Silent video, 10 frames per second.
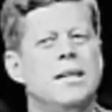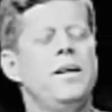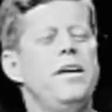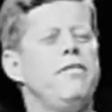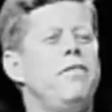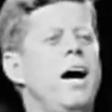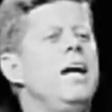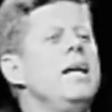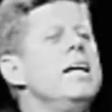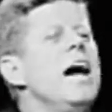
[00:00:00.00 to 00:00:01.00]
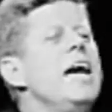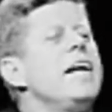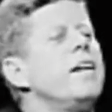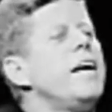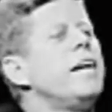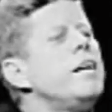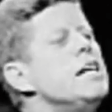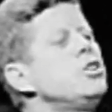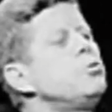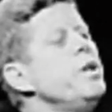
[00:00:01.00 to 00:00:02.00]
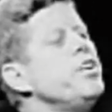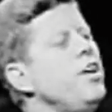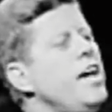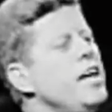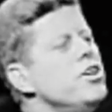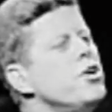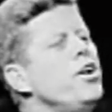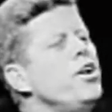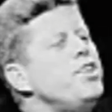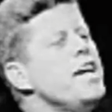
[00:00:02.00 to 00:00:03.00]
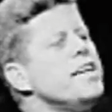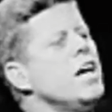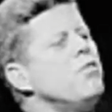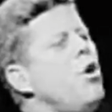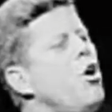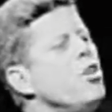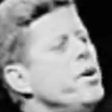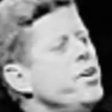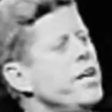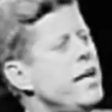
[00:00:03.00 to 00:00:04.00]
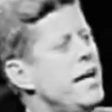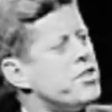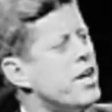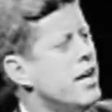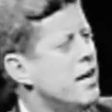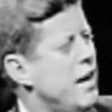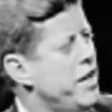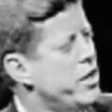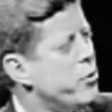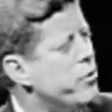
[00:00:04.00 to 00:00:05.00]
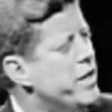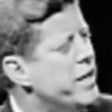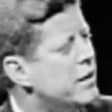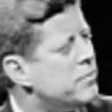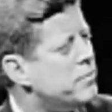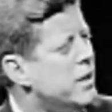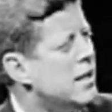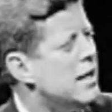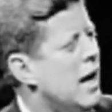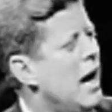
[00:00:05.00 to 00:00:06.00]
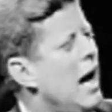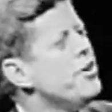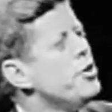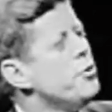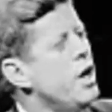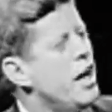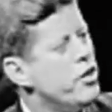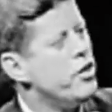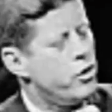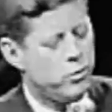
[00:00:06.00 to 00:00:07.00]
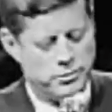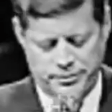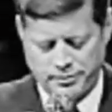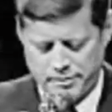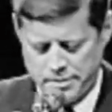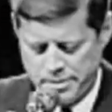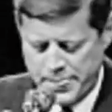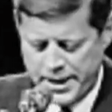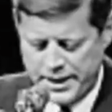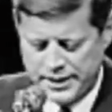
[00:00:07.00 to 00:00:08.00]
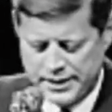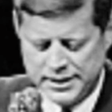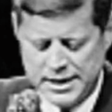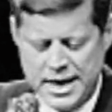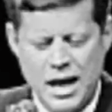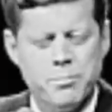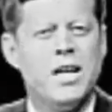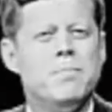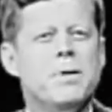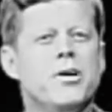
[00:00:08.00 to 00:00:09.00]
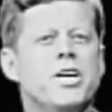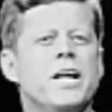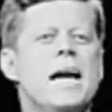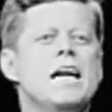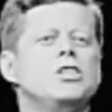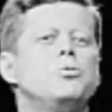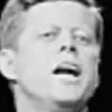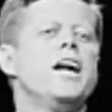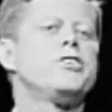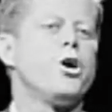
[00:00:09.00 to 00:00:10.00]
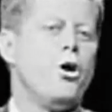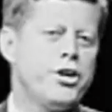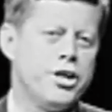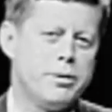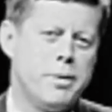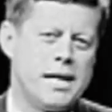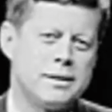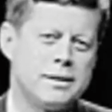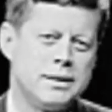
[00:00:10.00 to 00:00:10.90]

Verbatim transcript: And then finally, I had a letter last week saying you're going to take care of all the millionaires and they don't need it. I do not know how many millionaires we are talking about,